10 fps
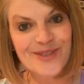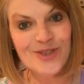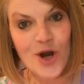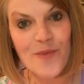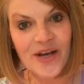
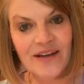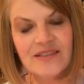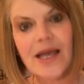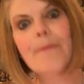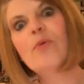
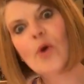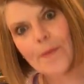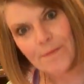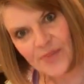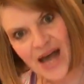Starbucks and pour
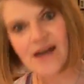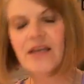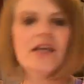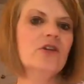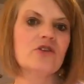it
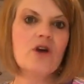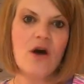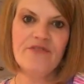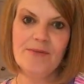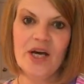back in your
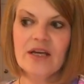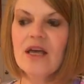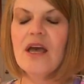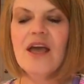coffee mug.